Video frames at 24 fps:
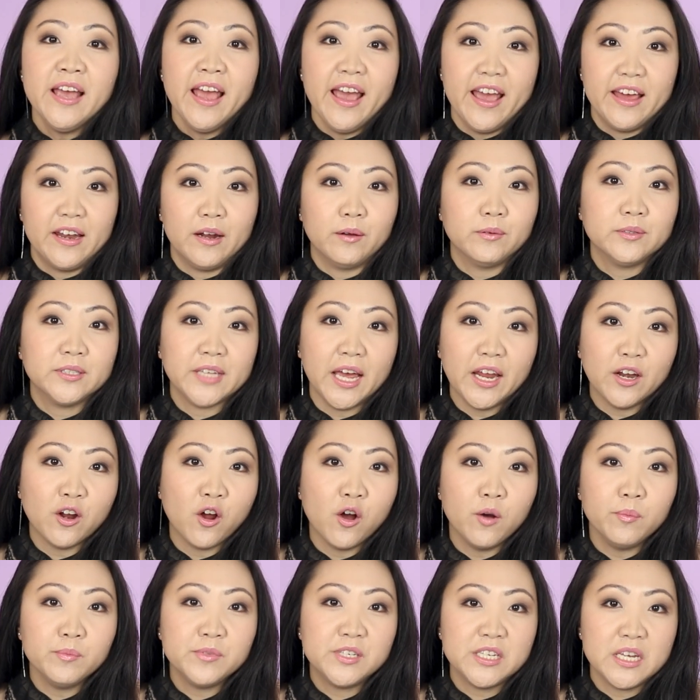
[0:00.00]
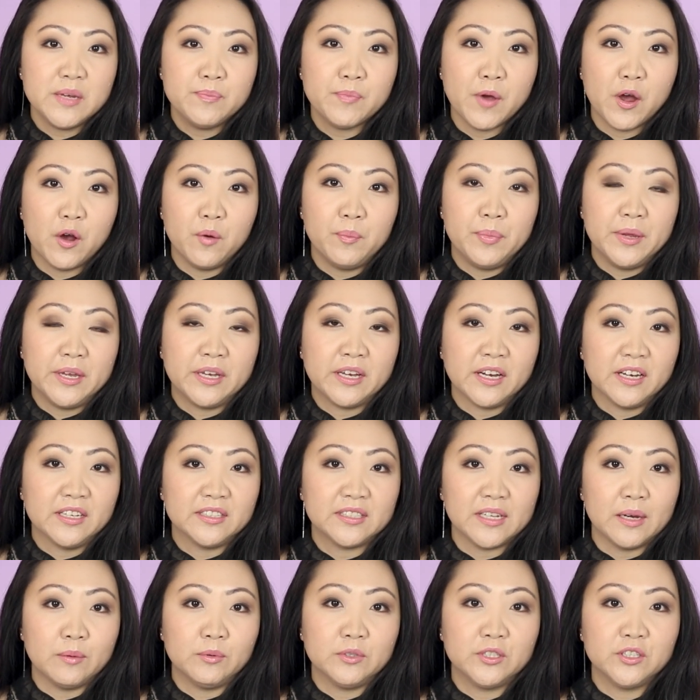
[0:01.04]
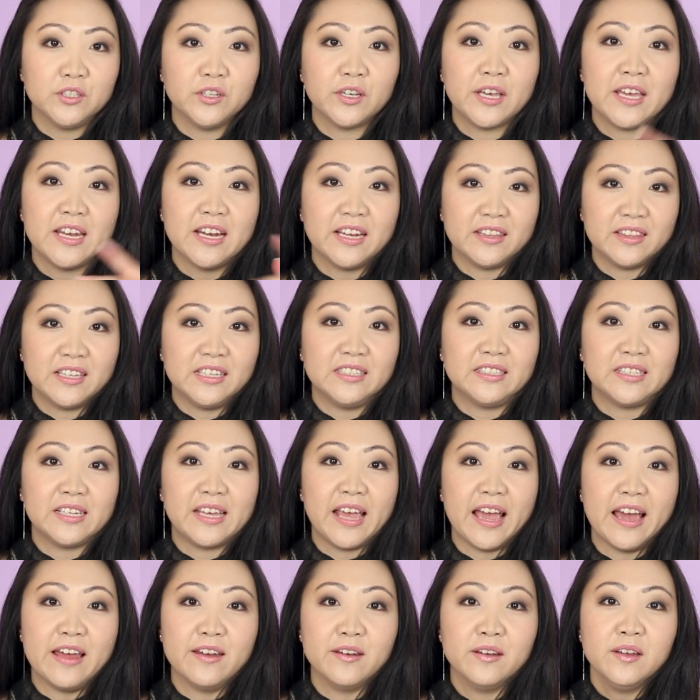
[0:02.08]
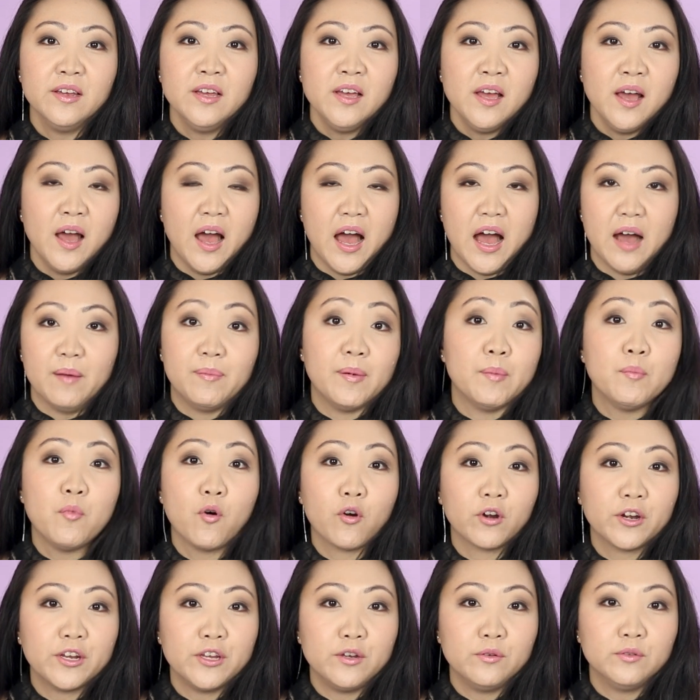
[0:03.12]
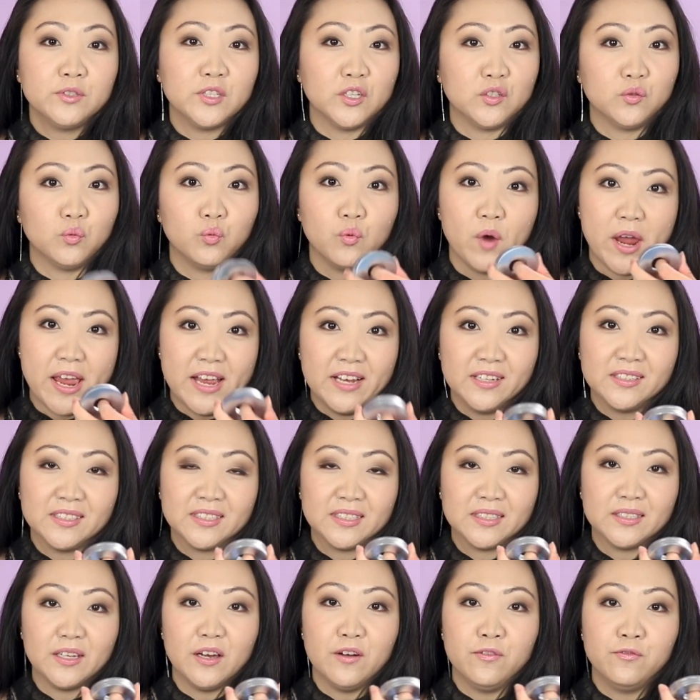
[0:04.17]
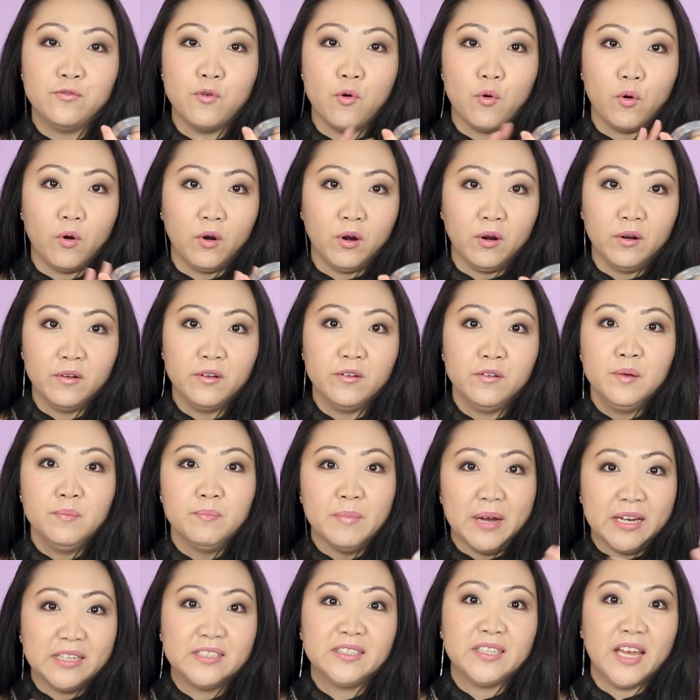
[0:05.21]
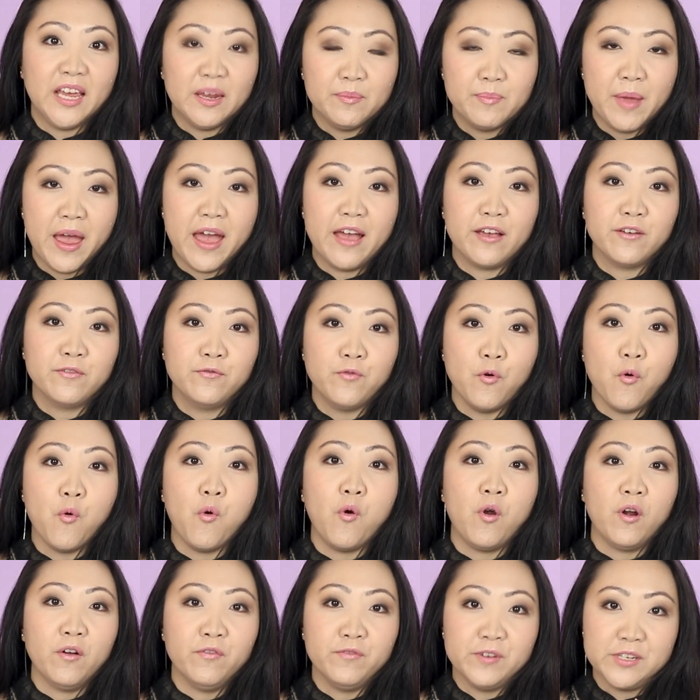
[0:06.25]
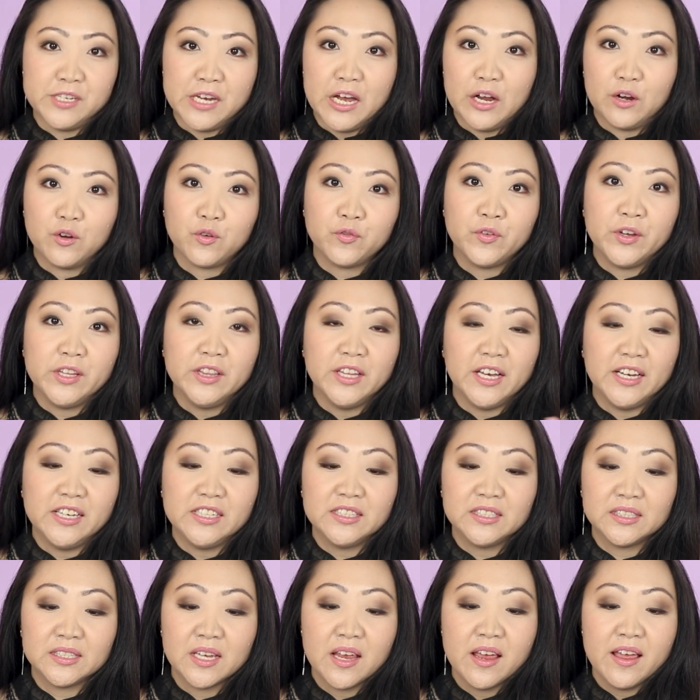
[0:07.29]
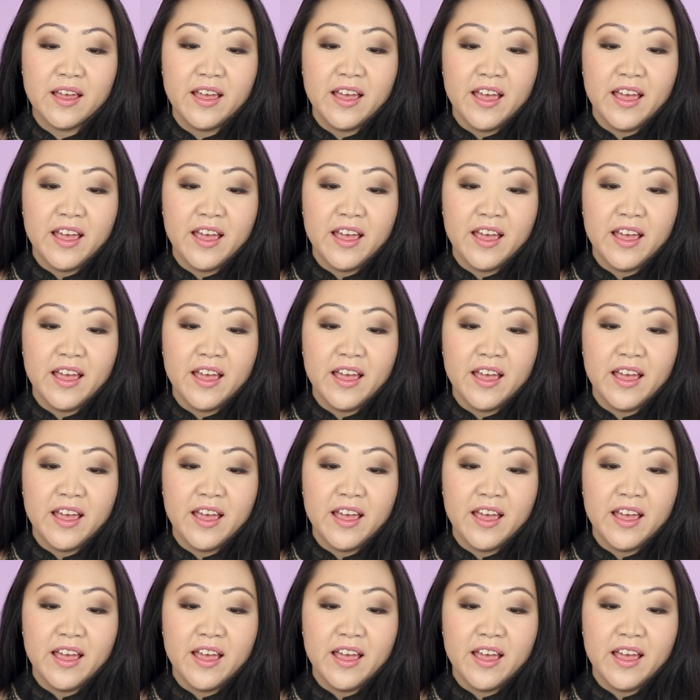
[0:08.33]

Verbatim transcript: And I was at Home Depot because I was looking at these again, uh, but more to use as weights for my sandbag for photography lights.